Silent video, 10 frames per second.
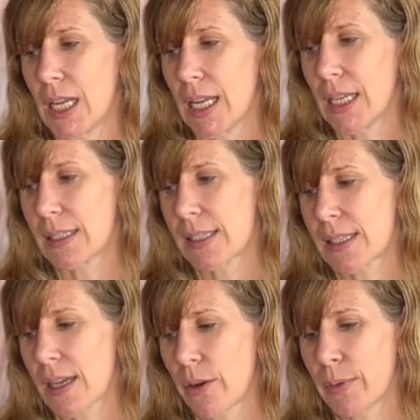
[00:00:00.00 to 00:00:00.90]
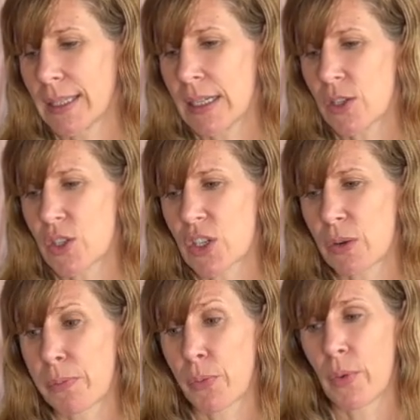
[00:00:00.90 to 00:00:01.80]
It's a
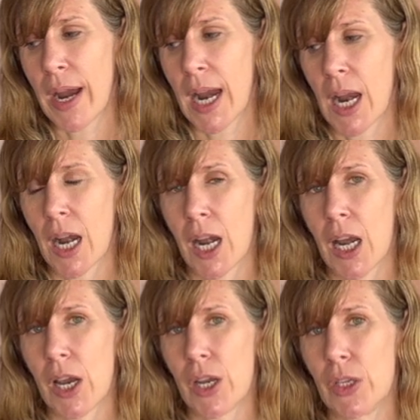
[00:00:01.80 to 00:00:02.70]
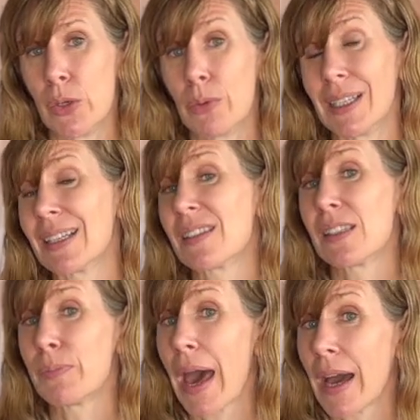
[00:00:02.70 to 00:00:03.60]
relationship where you will
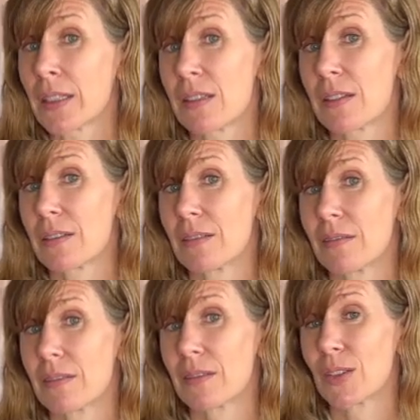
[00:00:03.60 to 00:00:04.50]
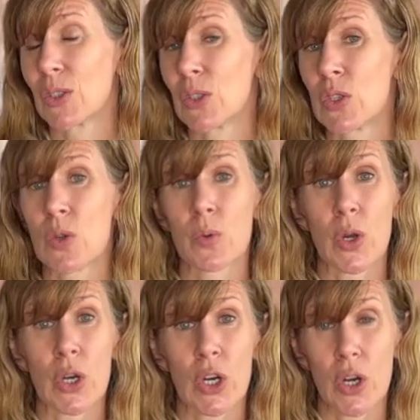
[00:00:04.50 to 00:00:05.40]
expect
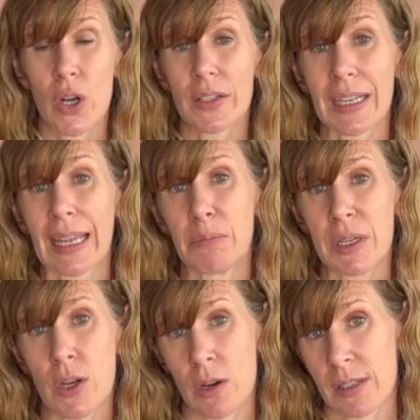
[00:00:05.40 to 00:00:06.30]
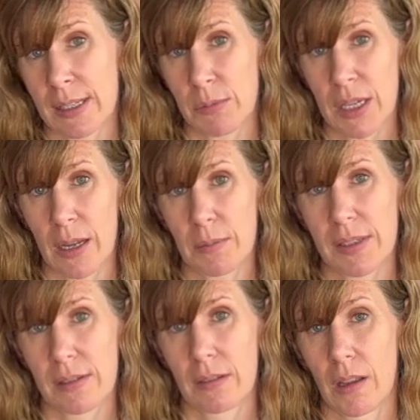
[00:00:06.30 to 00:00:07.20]
to hurt and be hurt
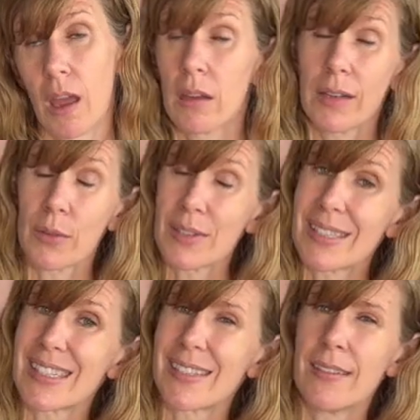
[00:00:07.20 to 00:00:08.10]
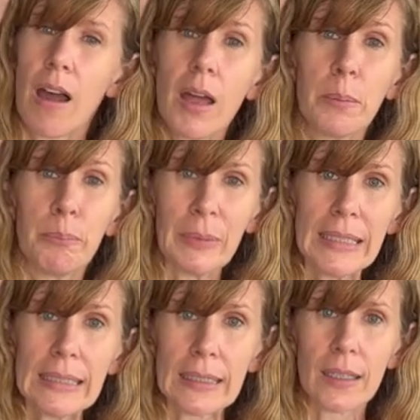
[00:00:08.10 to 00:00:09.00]
sometimes. Now, this does not
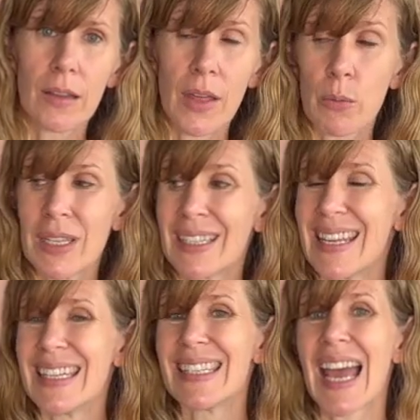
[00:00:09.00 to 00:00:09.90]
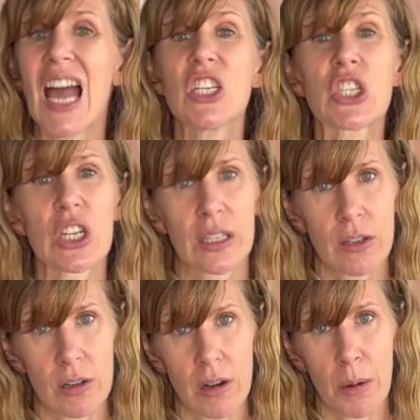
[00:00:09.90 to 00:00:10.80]
mean that we can intentionally
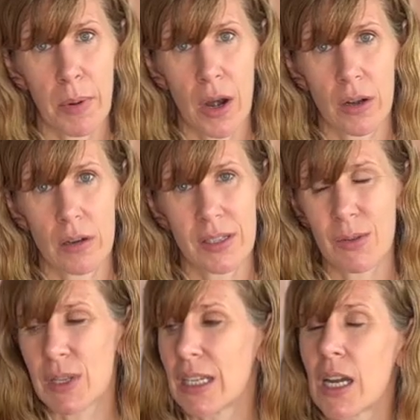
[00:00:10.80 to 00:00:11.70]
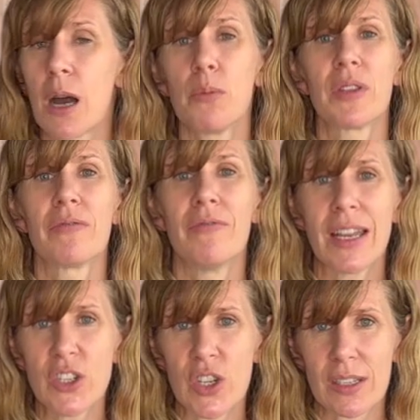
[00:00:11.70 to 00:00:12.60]
hurt our partners, that we can come with
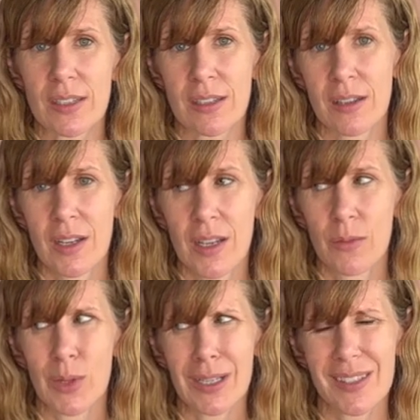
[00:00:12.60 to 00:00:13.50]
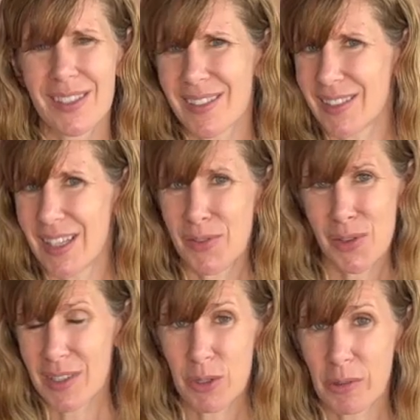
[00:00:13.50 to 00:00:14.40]
vengeance. Because if
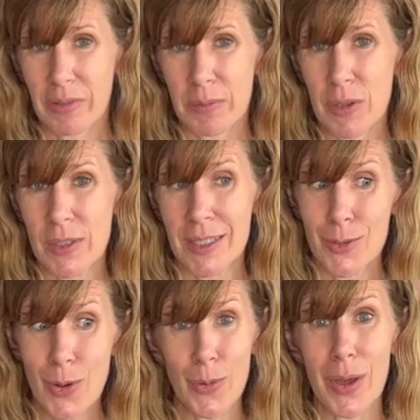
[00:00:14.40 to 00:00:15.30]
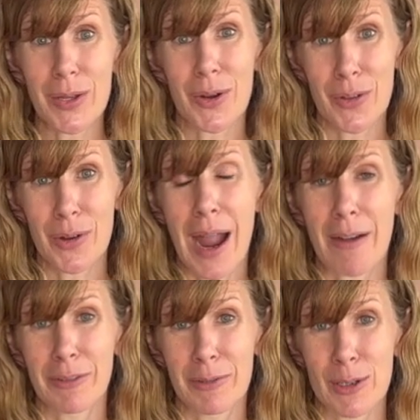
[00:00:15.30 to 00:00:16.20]
you're in a twin flame union, you know that your other
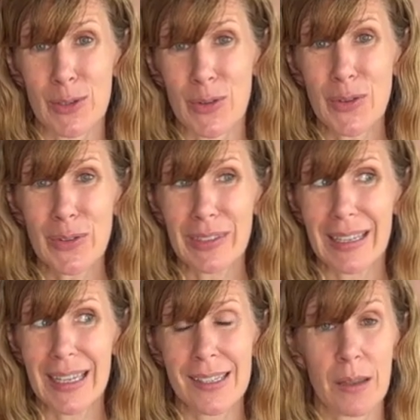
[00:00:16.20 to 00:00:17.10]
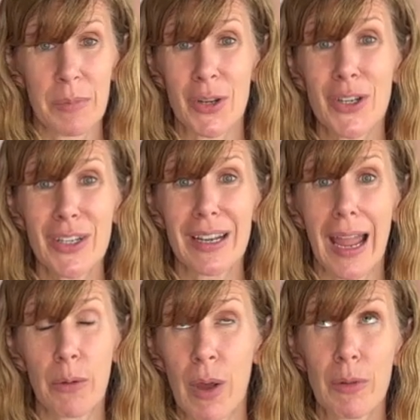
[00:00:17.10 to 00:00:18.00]
half of your soul is a mirror.
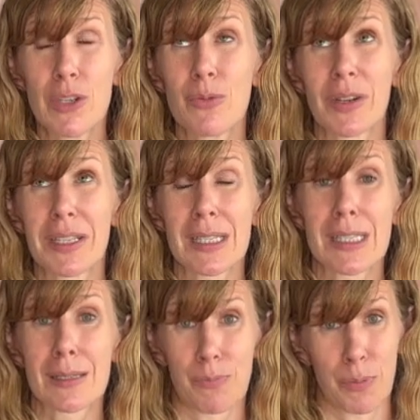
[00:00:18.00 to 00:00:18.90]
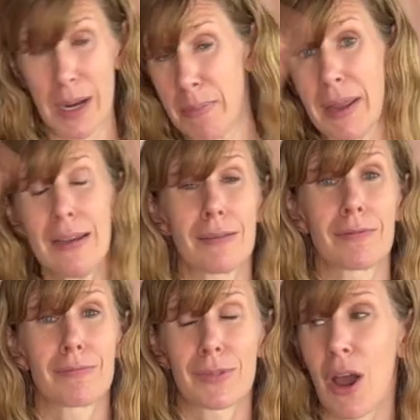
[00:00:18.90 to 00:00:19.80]
And why would you want to spray paint
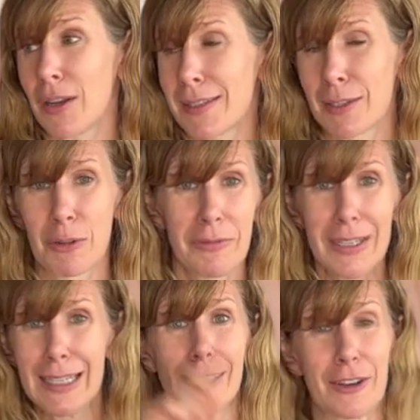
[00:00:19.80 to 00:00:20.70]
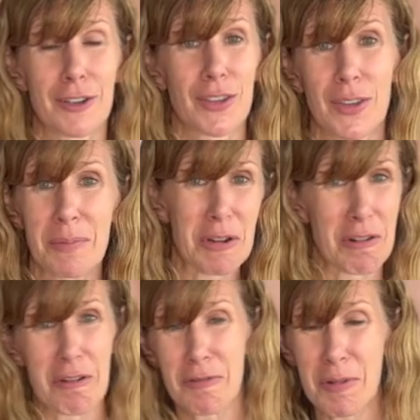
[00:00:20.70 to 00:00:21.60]
toxic graffiti letters on the
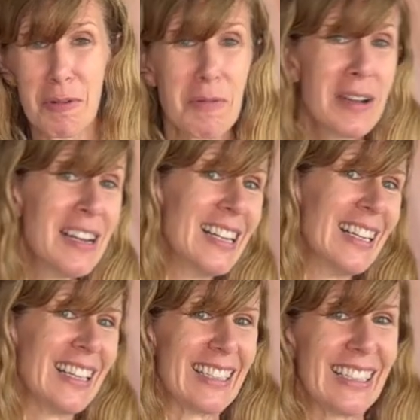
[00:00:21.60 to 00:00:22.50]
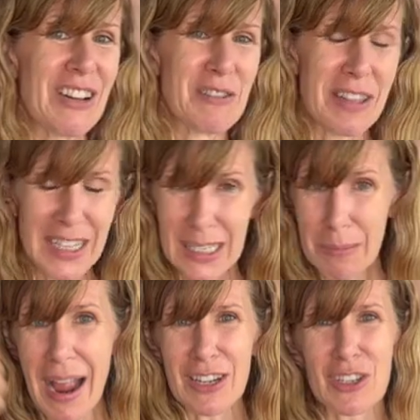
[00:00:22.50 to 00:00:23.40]
mirror or throw, you know, like
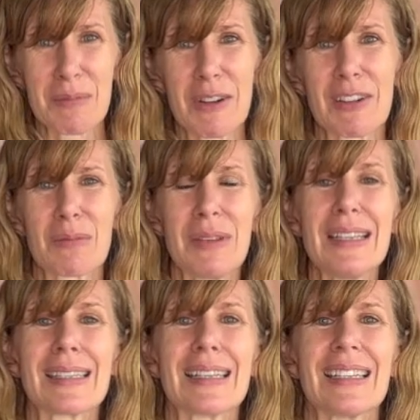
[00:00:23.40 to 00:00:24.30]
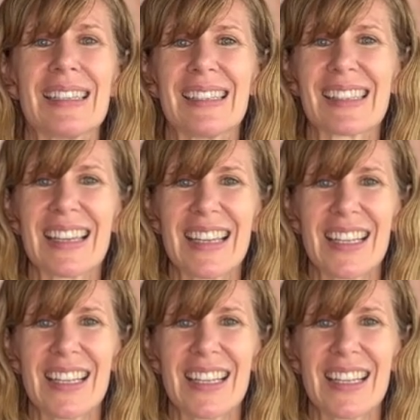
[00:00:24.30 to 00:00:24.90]
smash the mirror into pieces?